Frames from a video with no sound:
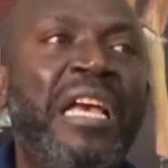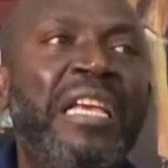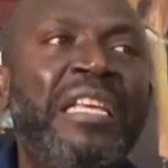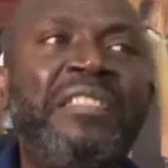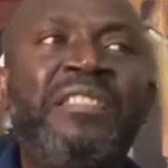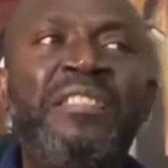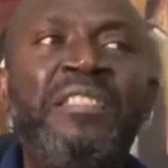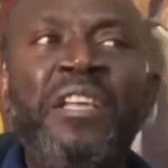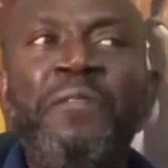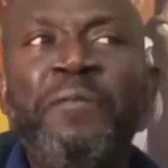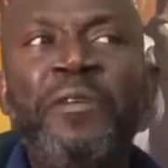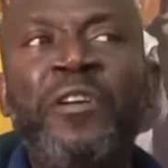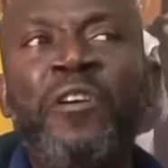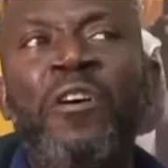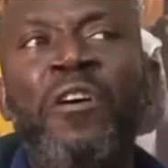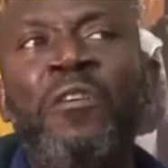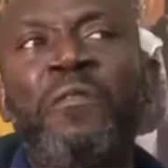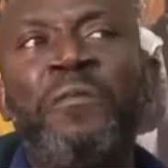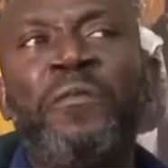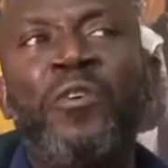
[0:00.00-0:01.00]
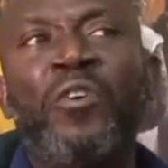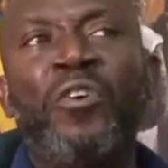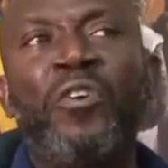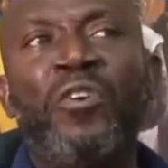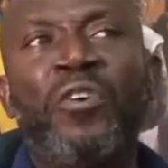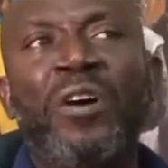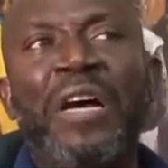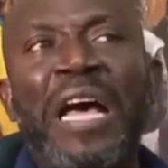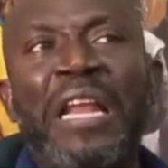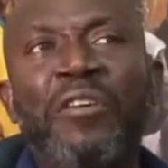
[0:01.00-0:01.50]
It's difficult
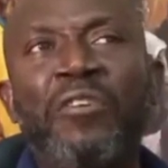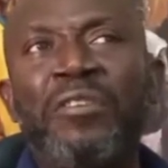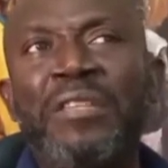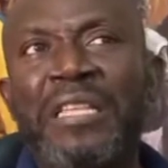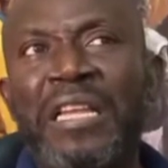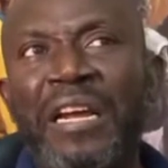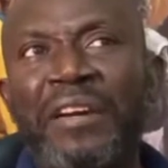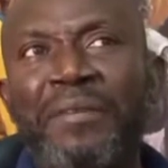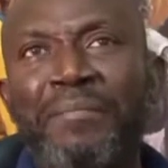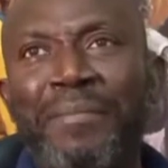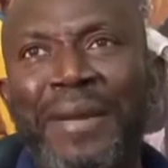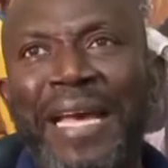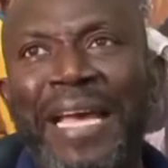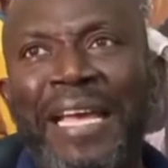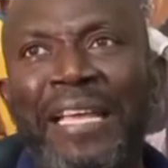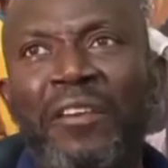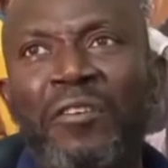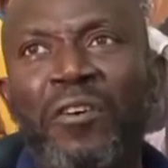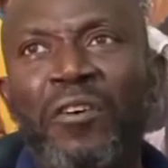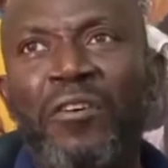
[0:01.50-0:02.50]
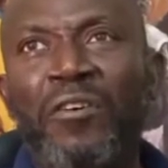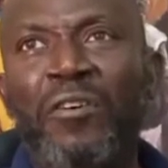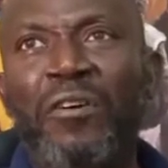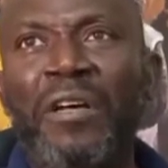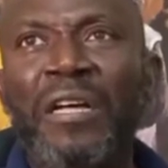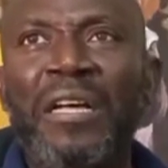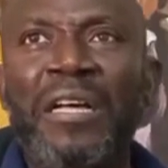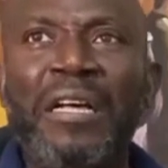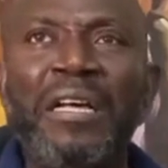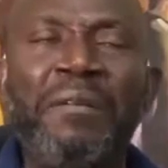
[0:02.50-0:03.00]
for an ordinary man
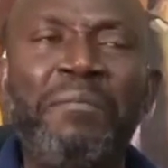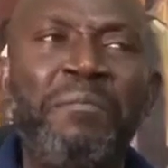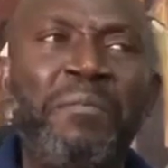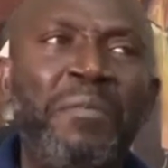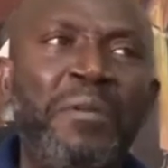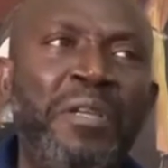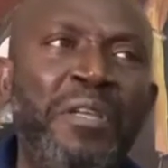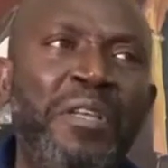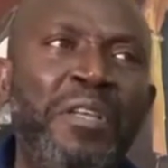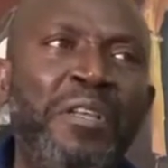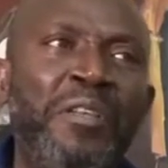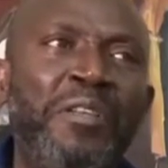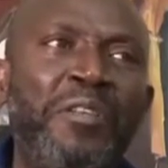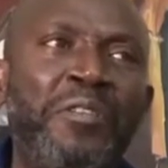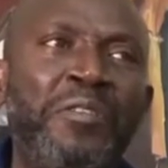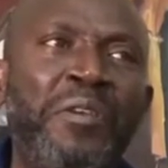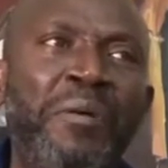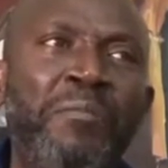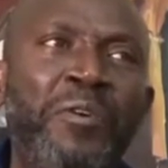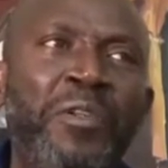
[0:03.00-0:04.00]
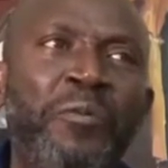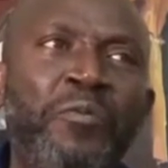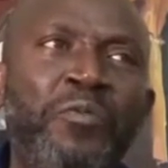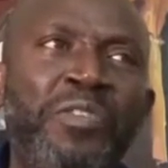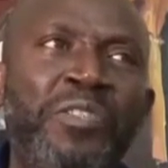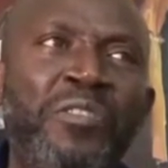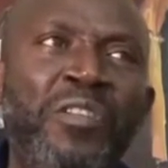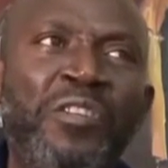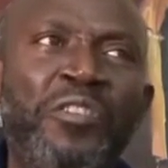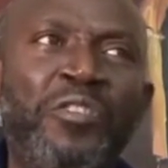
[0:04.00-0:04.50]
or somebody
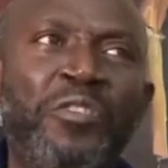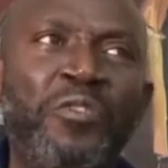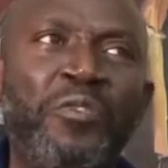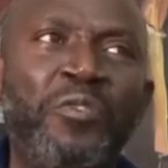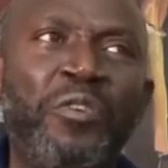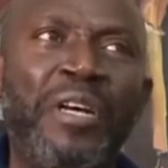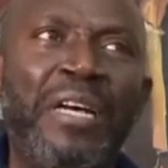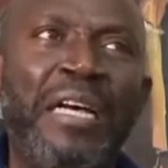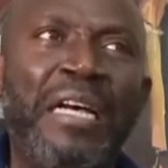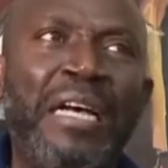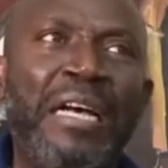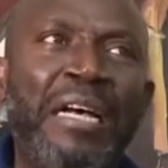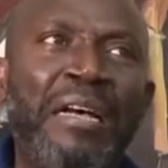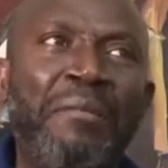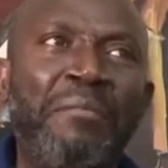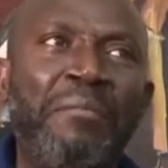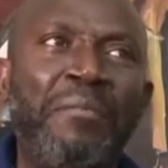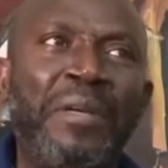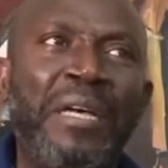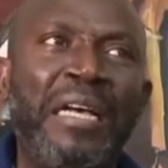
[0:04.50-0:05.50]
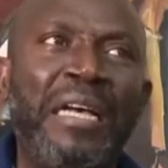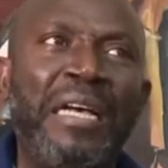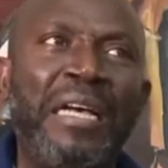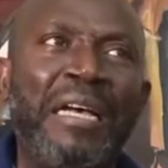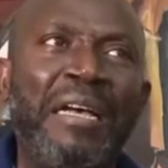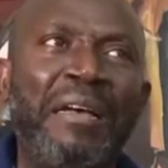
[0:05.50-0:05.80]
who is not so